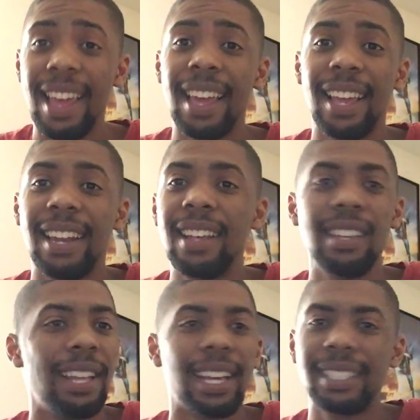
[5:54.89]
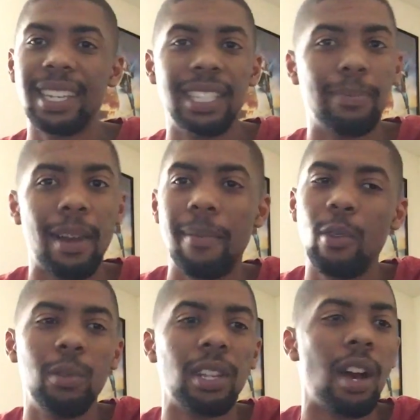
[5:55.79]
And like I said,
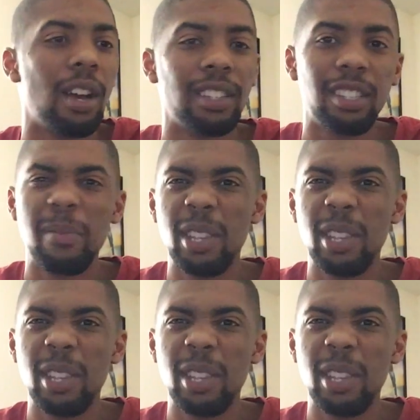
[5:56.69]
Spider-Man was awesome.